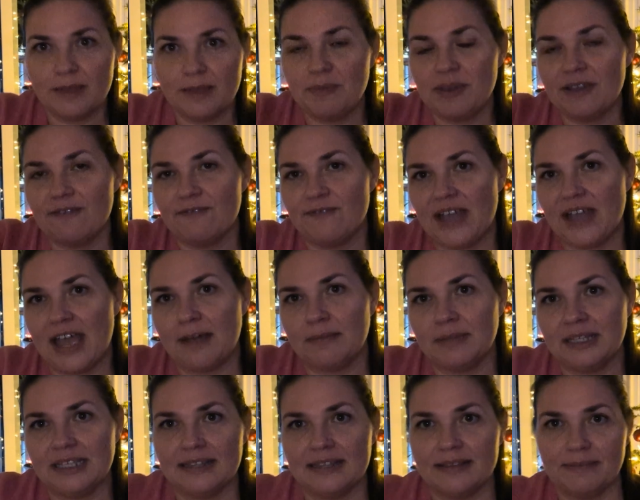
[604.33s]
the big
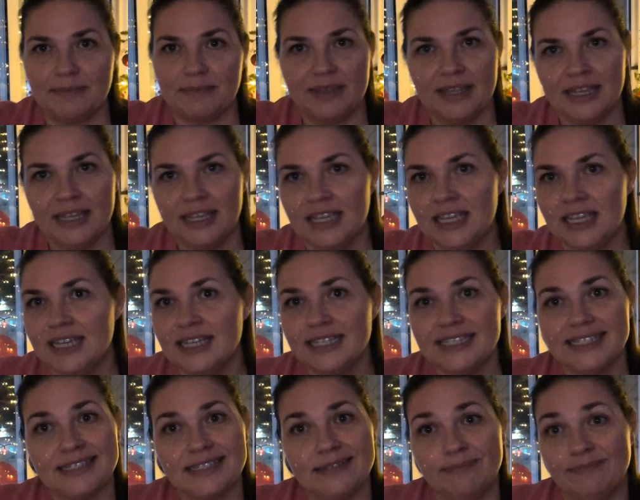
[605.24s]
family, and
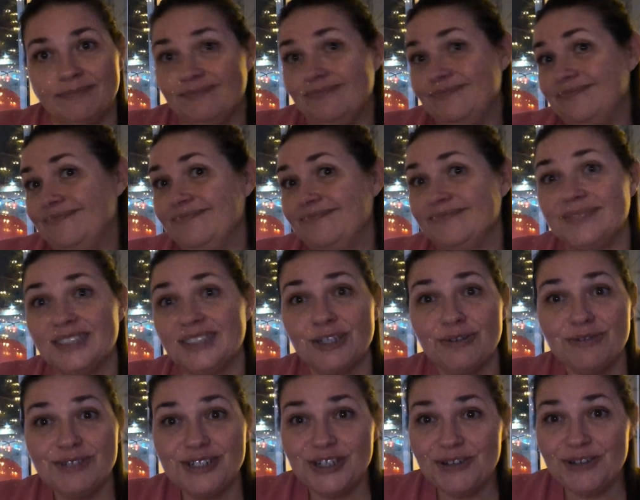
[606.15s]

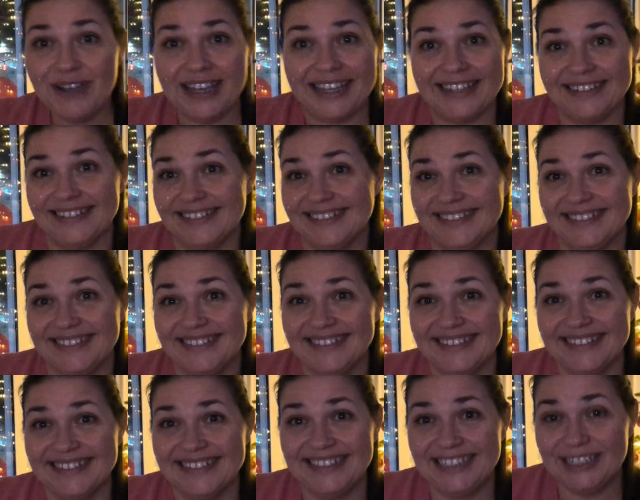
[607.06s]
so do it.
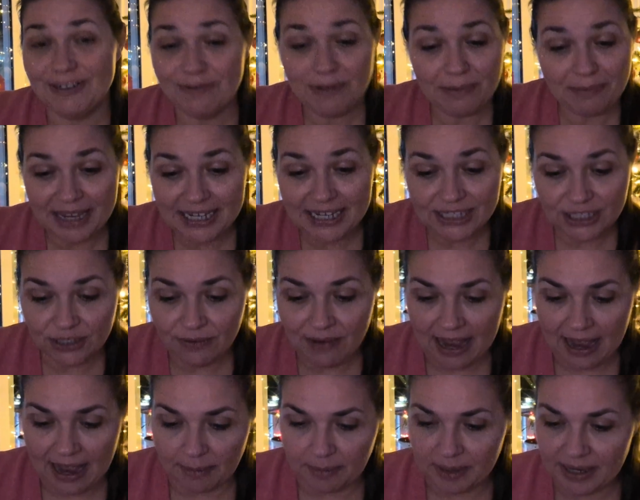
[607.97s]
Do what makes you
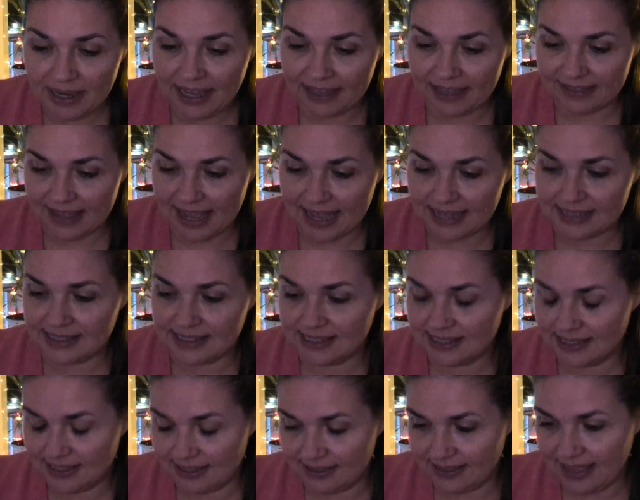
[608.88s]
happy, and
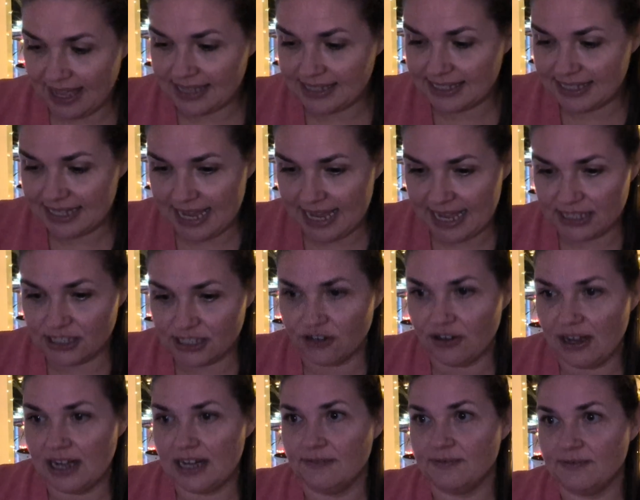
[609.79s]
that's the answer.
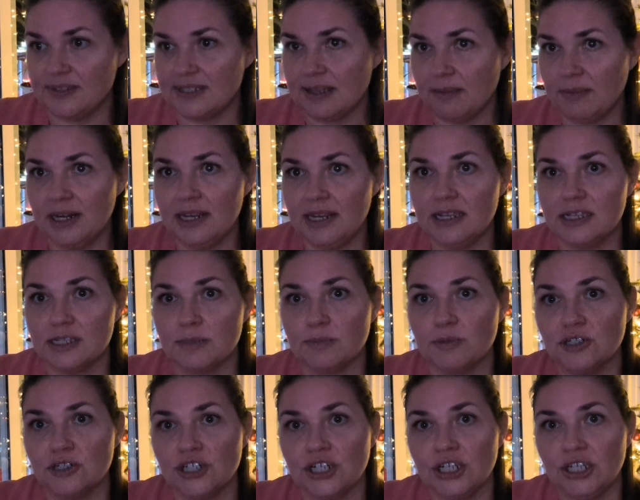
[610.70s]
And if somebody is
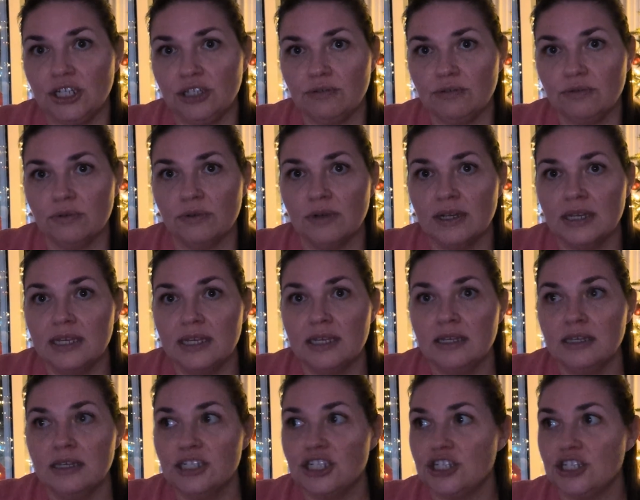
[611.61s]
pushing you
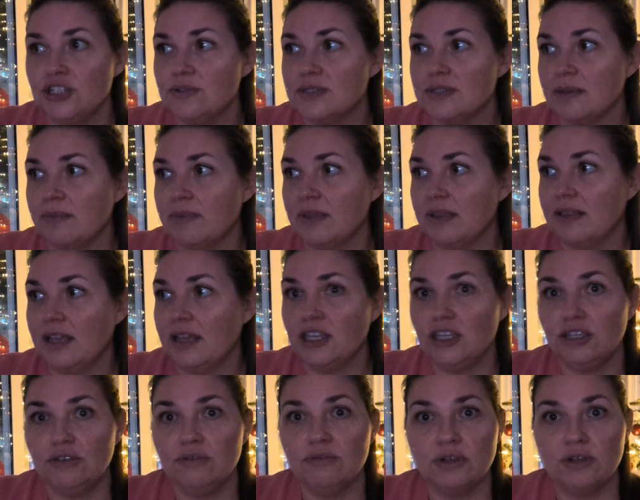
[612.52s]
to do something that
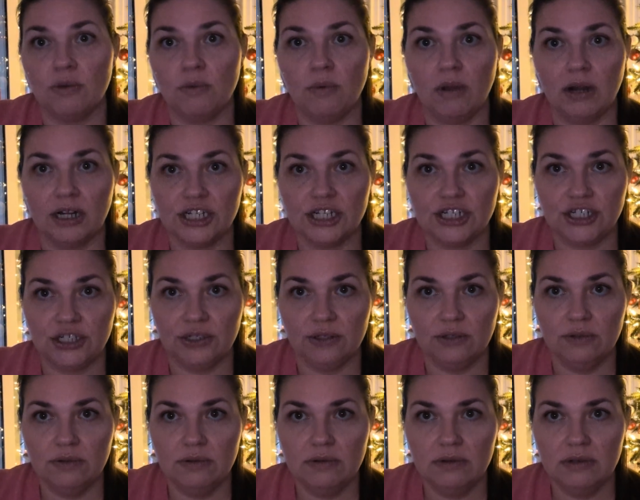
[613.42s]
you don't want to
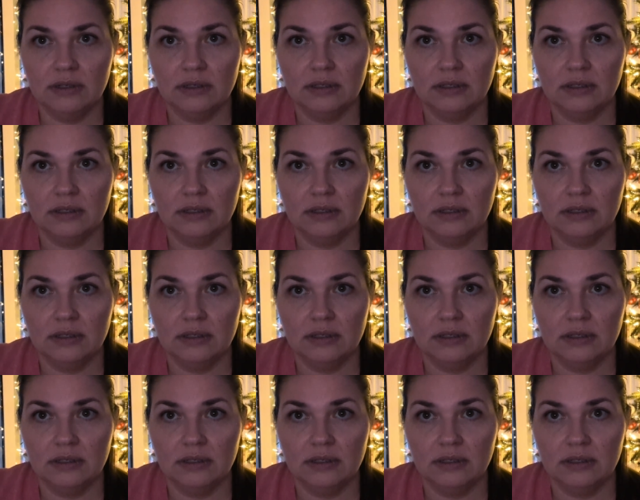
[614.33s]
do,